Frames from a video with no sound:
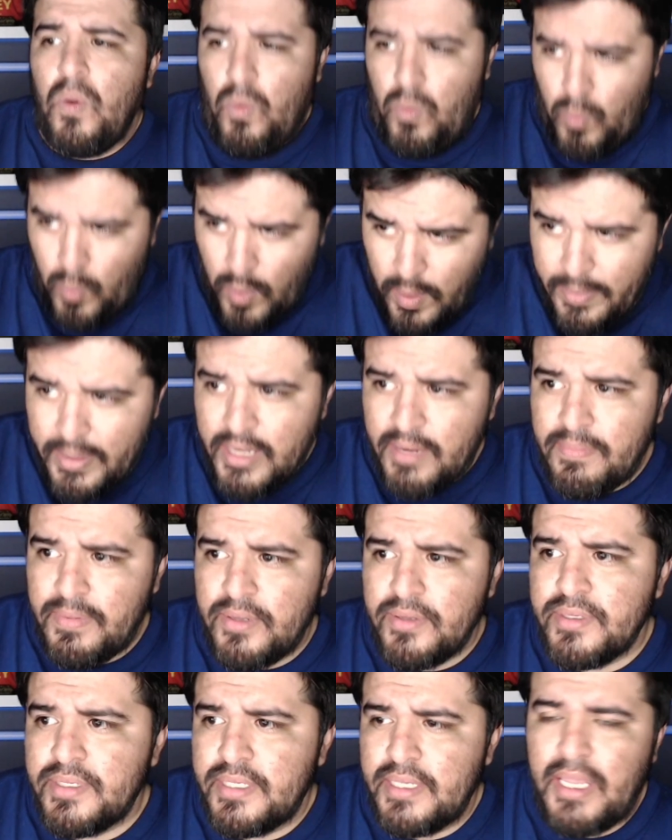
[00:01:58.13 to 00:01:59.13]
women
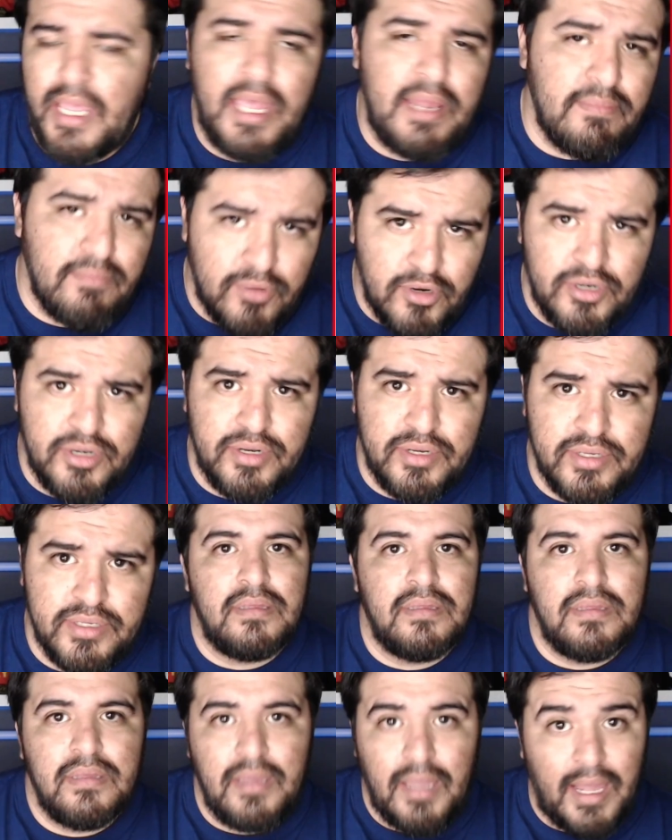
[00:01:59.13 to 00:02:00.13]
abuse and
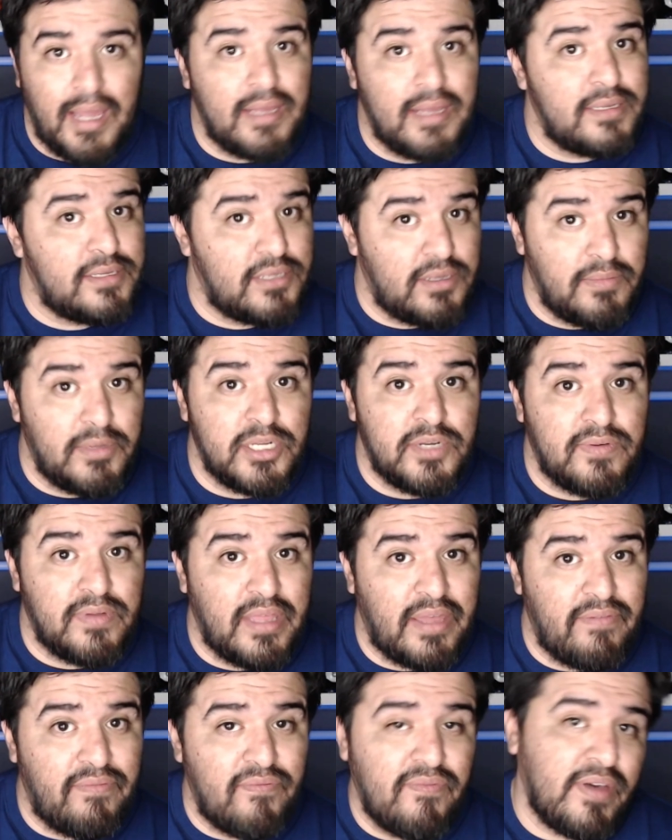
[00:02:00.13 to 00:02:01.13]
murders. Yeah, so much for
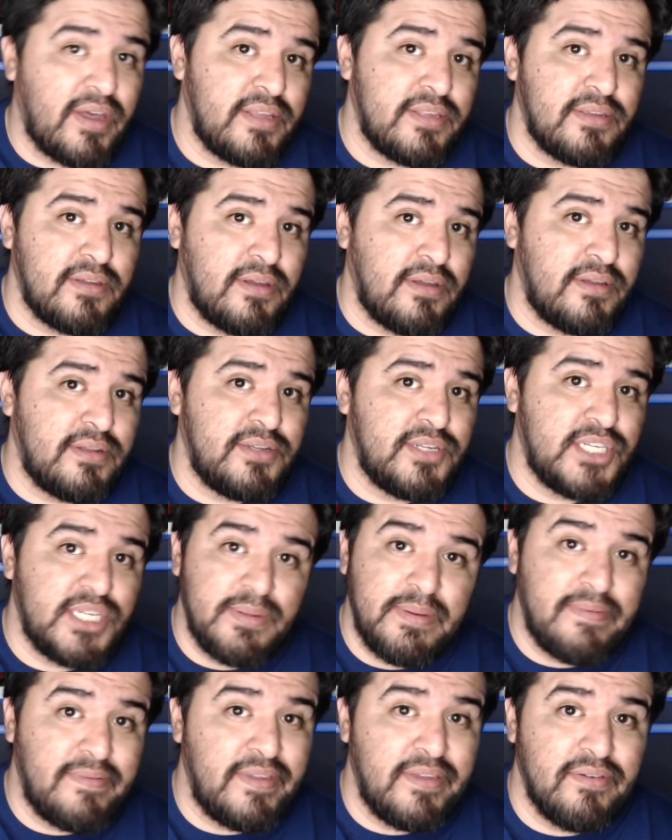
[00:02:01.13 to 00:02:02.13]
that fight on
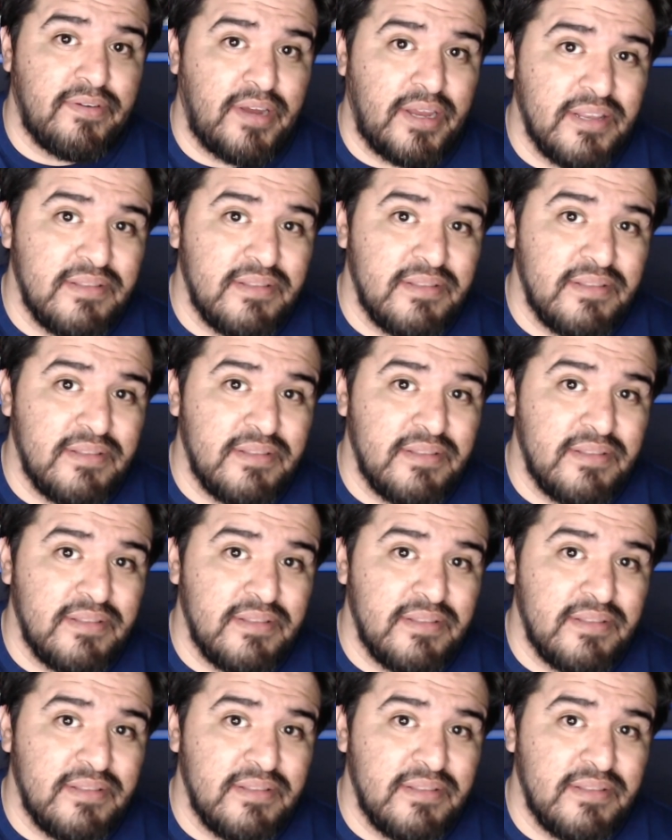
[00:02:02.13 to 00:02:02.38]
GBV, right?